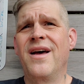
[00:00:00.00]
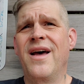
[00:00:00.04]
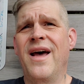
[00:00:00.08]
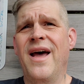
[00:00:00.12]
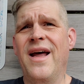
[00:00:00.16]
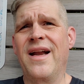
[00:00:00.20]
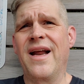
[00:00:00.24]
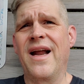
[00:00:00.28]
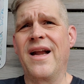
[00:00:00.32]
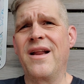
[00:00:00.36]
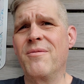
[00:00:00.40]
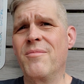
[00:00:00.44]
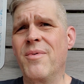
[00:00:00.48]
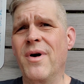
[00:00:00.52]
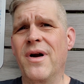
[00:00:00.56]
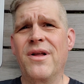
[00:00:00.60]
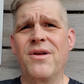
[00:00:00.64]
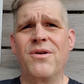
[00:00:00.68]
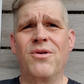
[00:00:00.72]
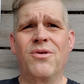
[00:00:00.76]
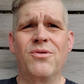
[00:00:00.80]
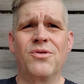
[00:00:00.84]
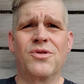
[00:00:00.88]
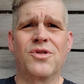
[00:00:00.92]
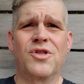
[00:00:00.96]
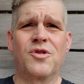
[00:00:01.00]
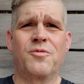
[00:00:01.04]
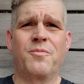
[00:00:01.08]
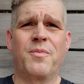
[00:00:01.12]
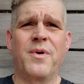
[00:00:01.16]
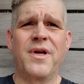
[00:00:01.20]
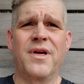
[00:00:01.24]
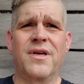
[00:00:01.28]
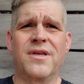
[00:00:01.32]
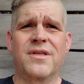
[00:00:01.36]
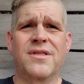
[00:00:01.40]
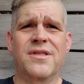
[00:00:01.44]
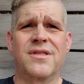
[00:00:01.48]
anybody who
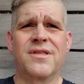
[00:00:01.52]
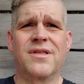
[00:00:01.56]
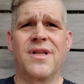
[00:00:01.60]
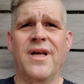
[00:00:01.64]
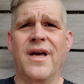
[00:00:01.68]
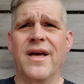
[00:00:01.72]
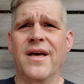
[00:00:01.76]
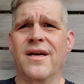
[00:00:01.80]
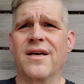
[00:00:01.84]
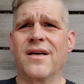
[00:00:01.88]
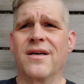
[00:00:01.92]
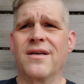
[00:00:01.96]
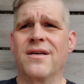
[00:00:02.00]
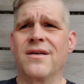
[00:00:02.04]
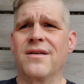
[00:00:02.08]
speaks like